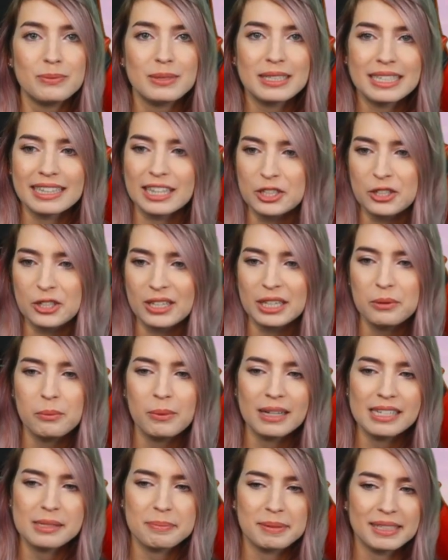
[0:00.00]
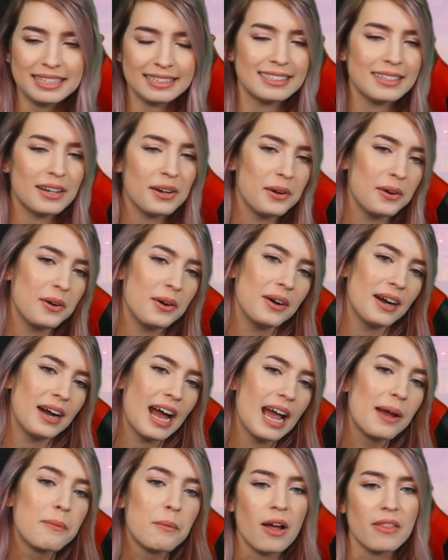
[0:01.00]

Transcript: of the cookie ones, but oh, I want